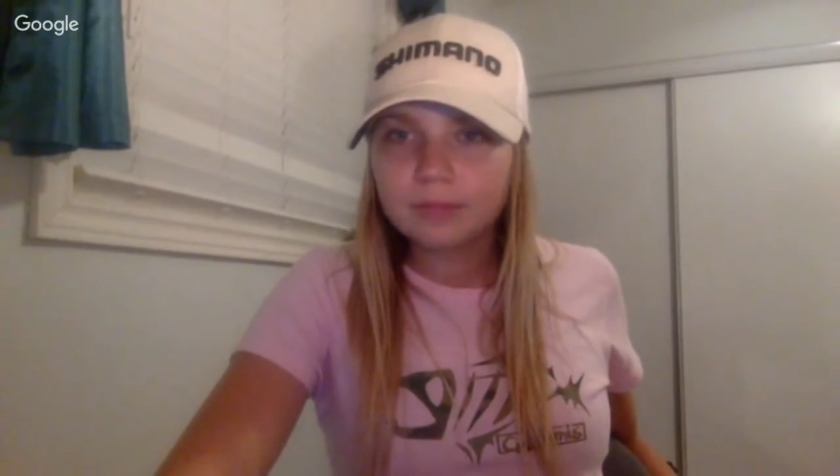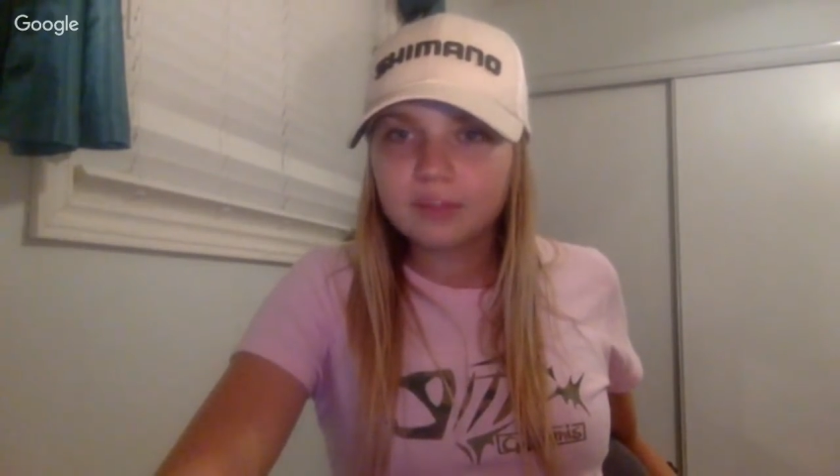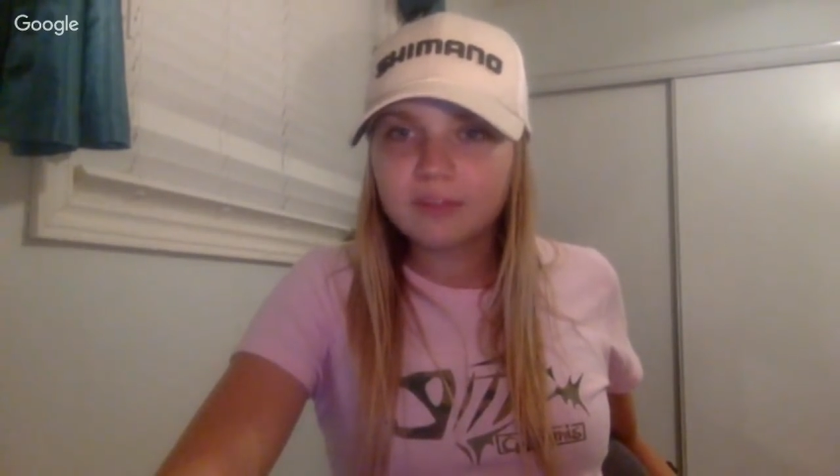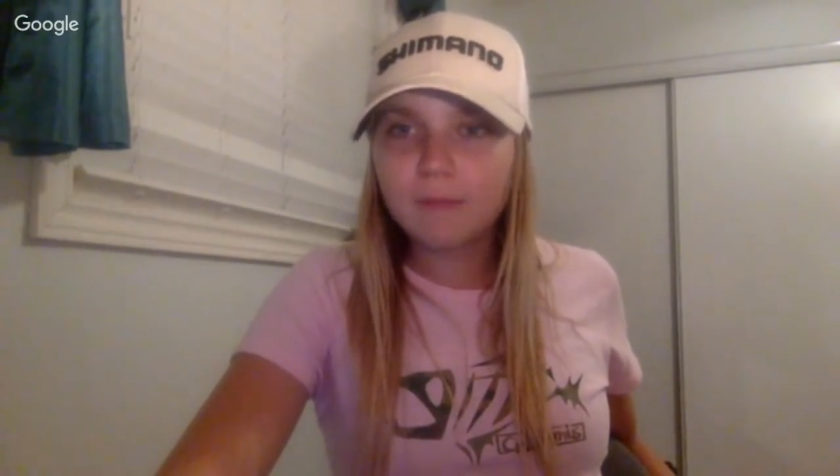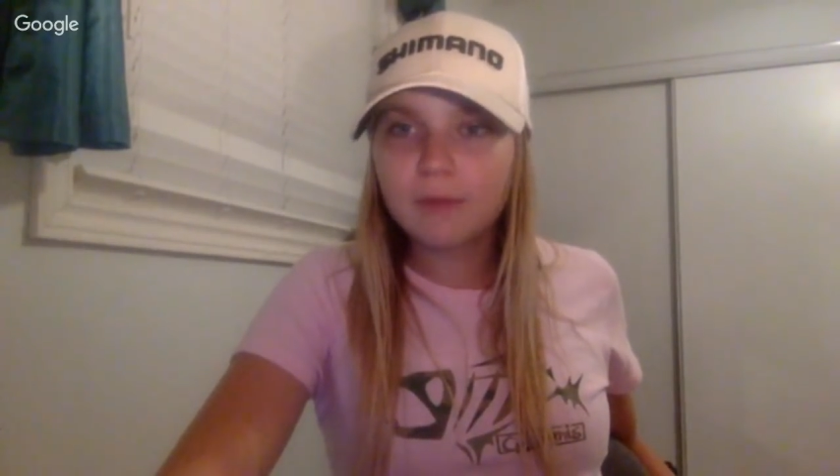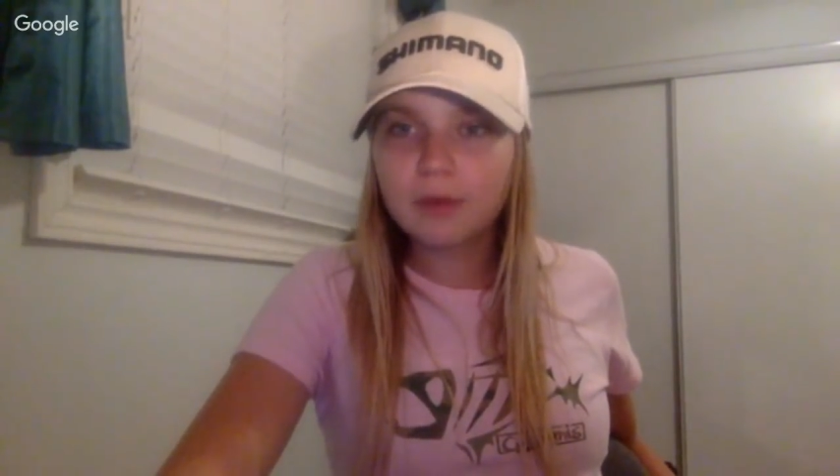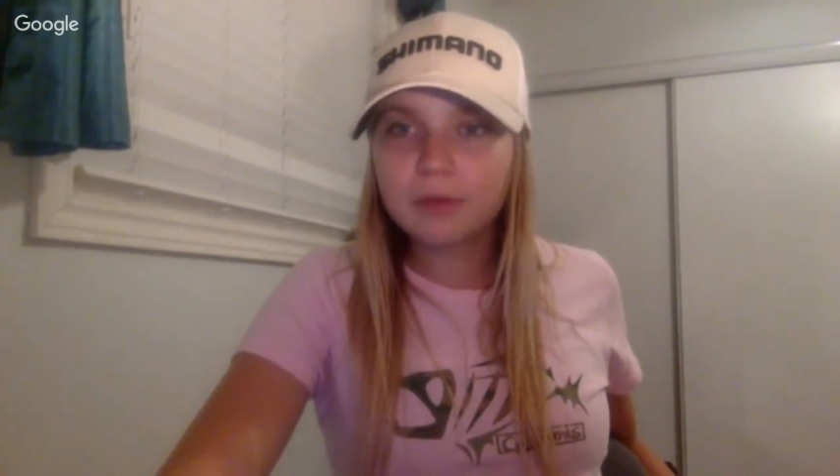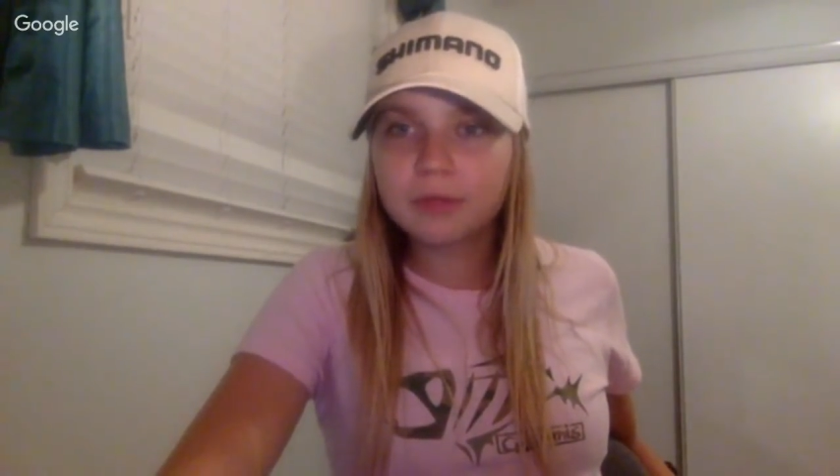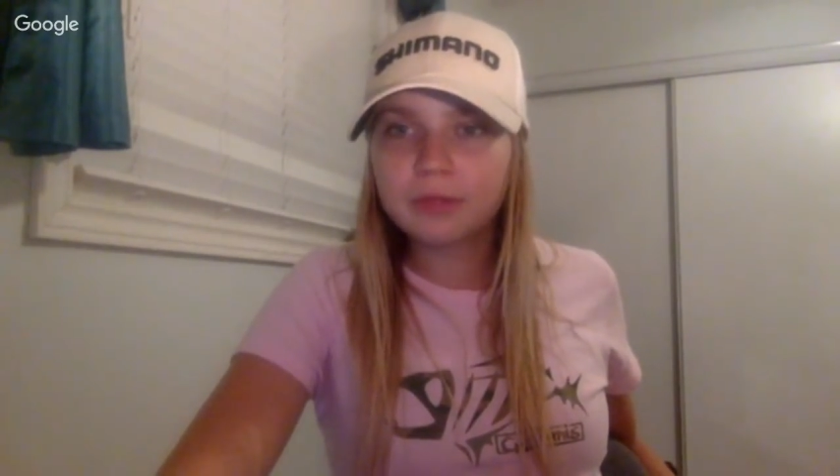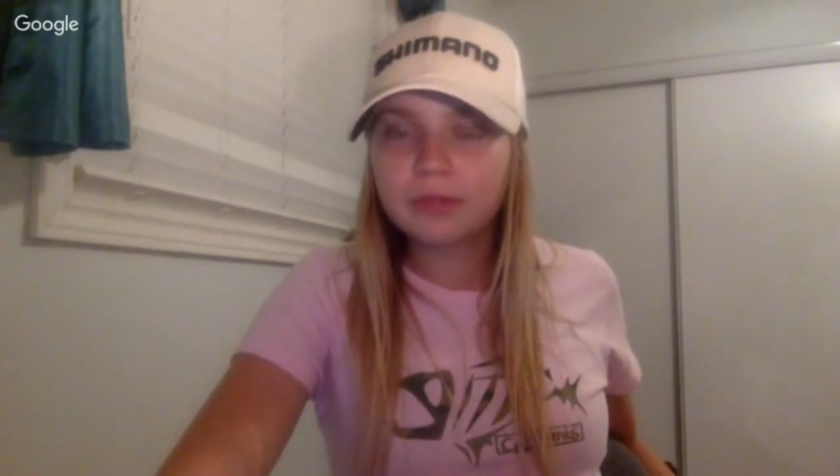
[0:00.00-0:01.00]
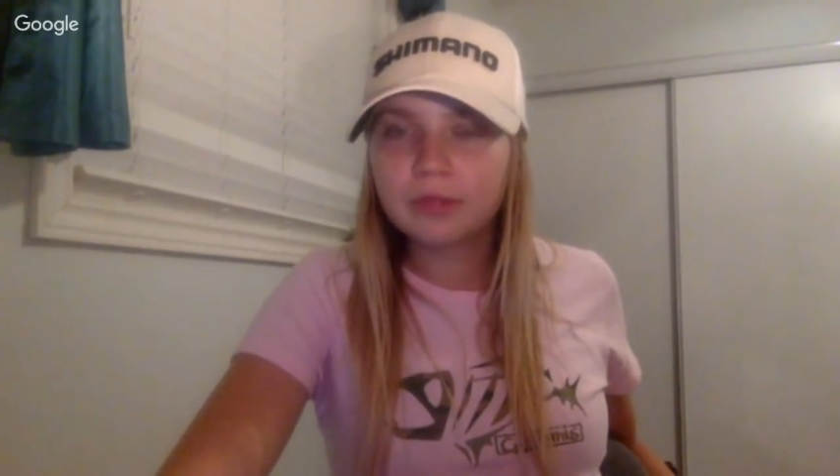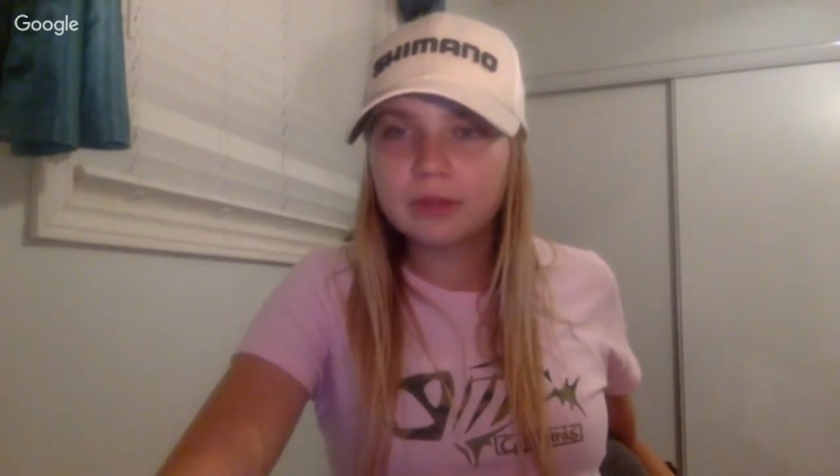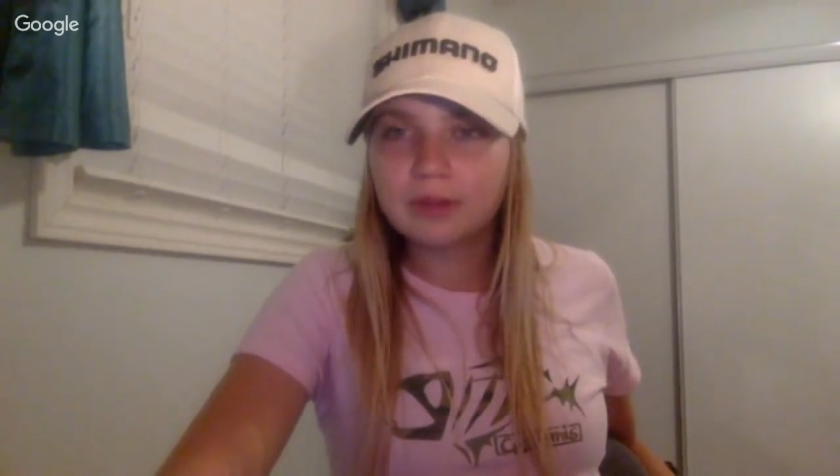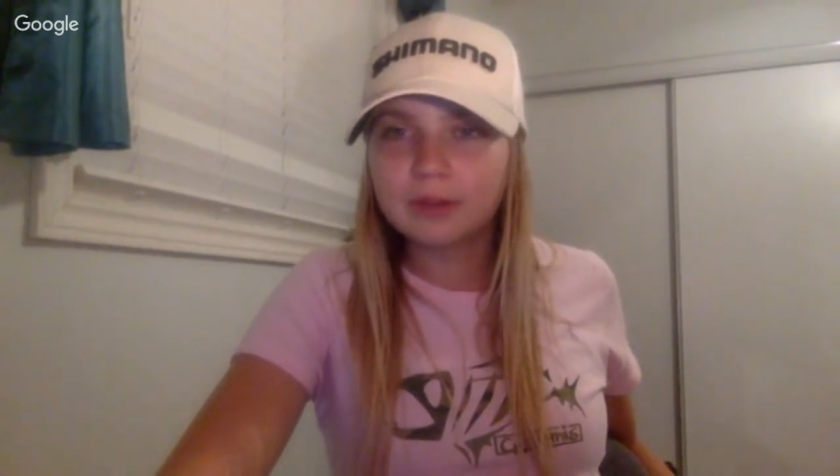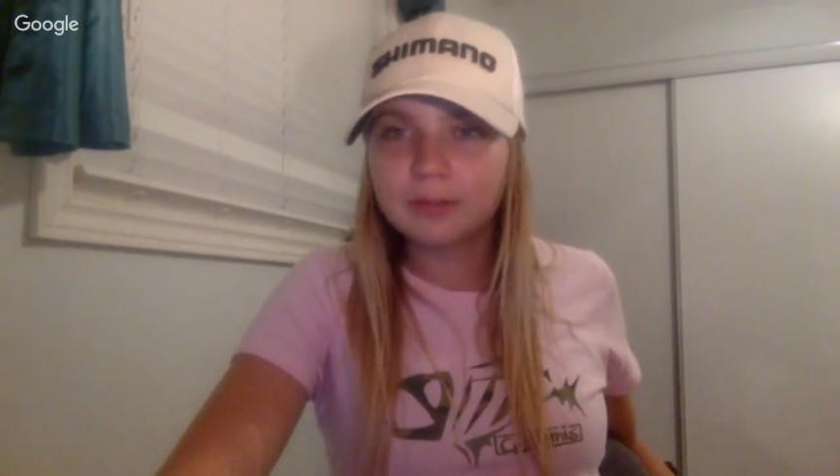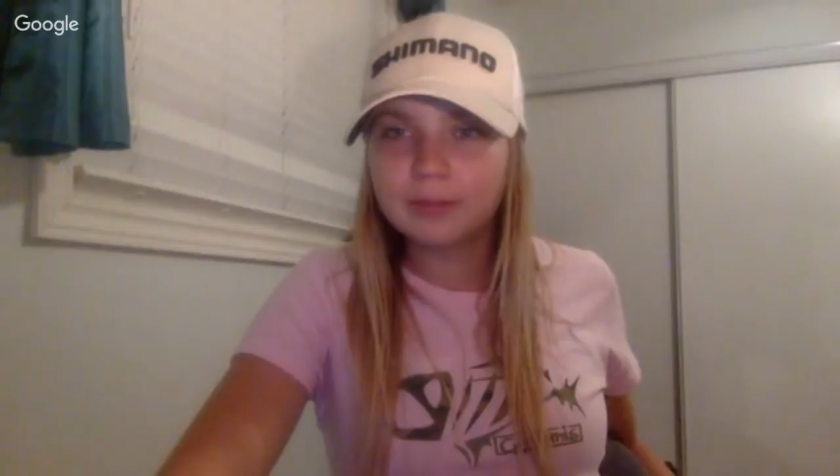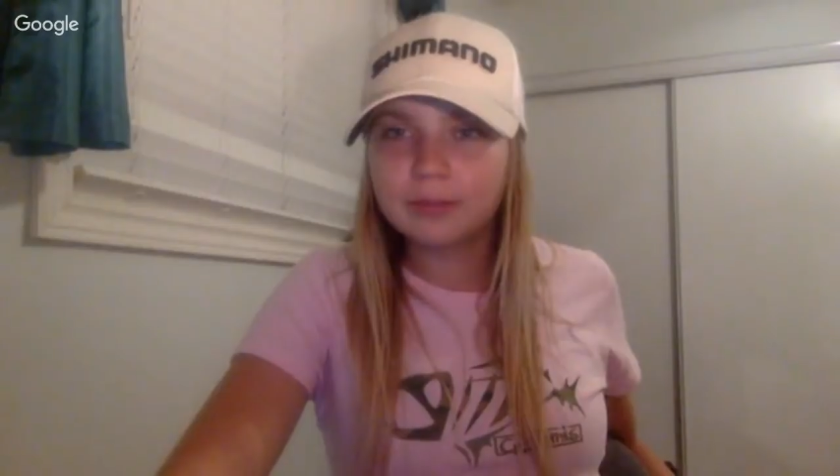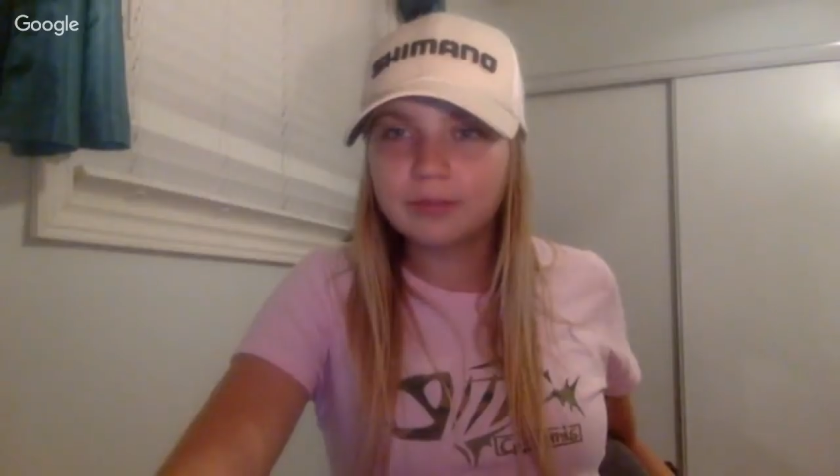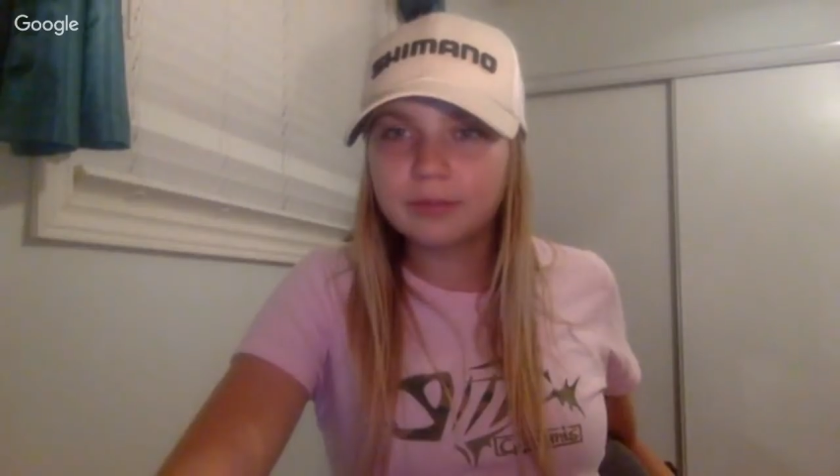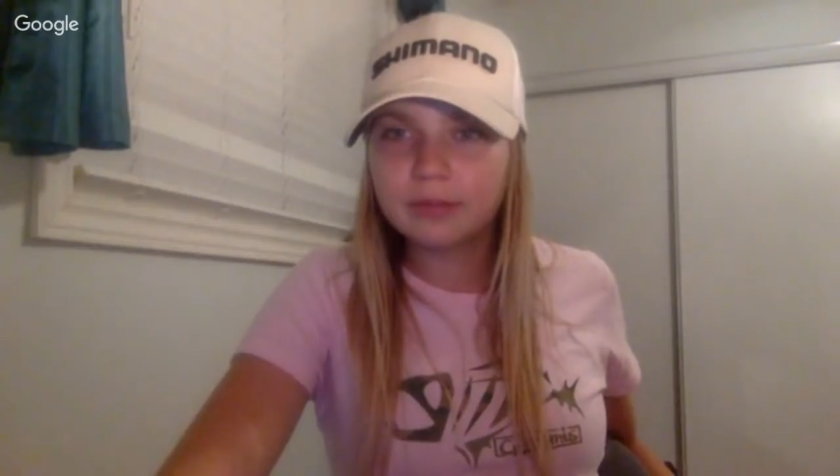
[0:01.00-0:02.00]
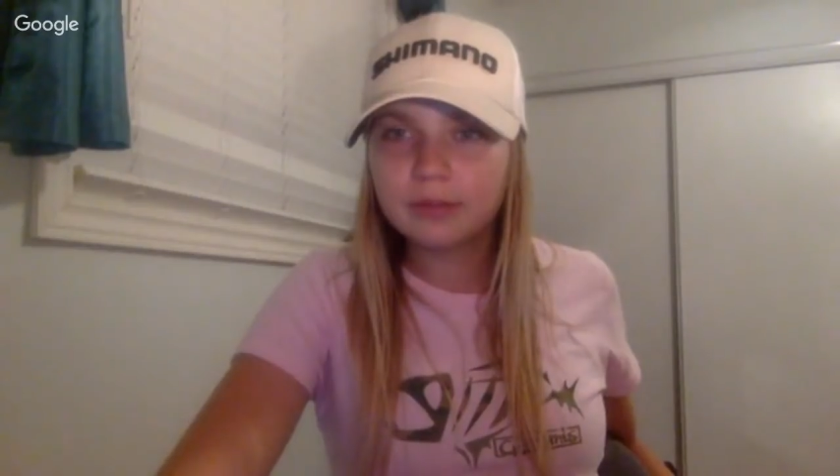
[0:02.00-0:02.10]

Smallmouth. No, let me.